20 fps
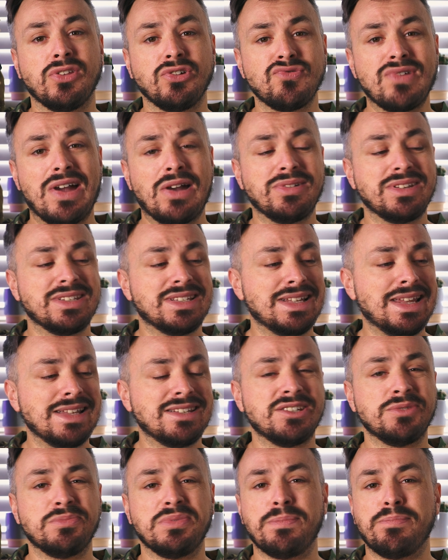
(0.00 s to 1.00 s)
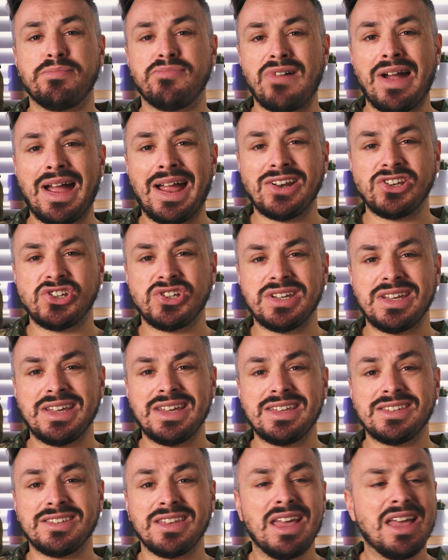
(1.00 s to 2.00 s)
the ground is littered with
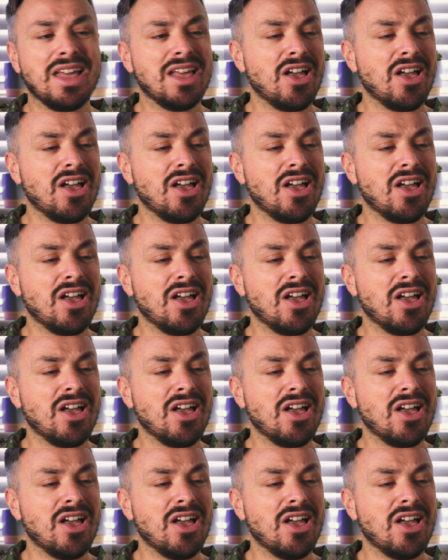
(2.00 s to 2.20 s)
branches,